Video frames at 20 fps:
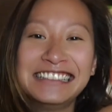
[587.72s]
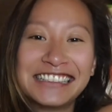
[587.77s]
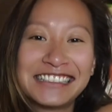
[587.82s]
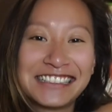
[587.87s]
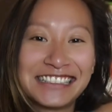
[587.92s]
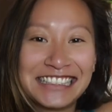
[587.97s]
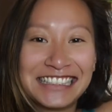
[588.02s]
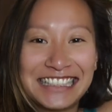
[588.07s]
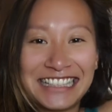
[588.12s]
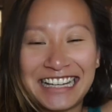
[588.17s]

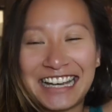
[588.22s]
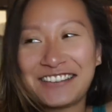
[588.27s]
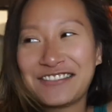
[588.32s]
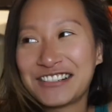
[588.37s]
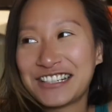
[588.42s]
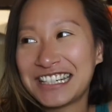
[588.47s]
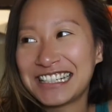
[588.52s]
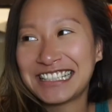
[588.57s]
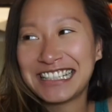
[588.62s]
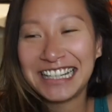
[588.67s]
Literally, like I
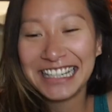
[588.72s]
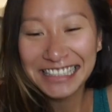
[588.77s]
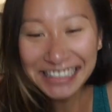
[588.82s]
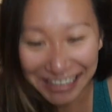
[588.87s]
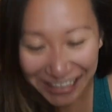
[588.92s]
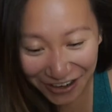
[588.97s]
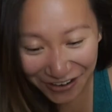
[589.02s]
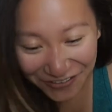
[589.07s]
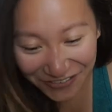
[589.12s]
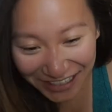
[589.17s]
was just
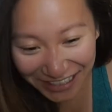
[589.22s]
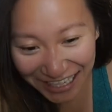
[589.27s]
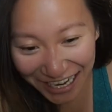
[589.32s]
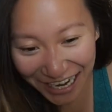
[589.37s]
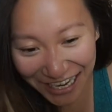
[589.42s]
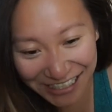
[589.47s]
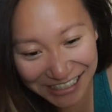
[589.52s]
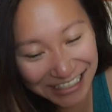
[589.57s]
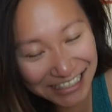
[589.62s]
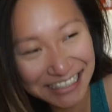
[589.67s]
like, oh
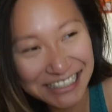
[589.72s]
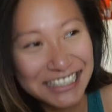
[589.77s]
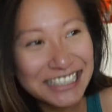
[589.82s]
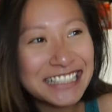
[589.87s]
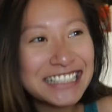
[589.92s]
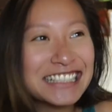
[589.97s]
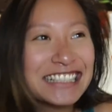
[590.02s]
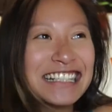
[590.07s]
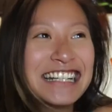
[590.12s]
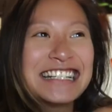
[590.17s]
my gosh, it's
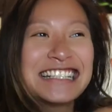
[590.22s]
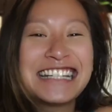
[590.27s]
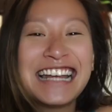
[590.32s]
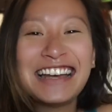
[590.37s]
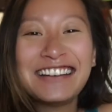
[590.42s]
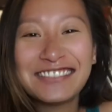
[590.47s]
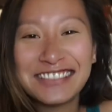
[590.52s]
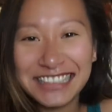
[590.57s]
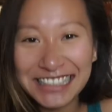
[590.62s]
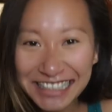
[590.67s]
just, is
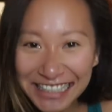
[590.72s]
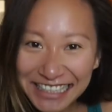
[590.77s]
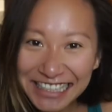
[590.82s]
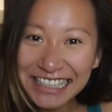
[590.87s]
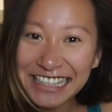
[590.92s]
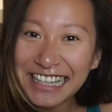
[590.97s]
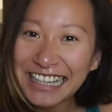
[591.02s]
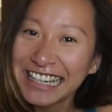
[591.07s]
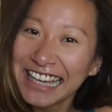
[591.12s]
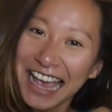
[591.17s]
that really,
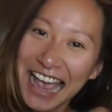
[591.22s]
like,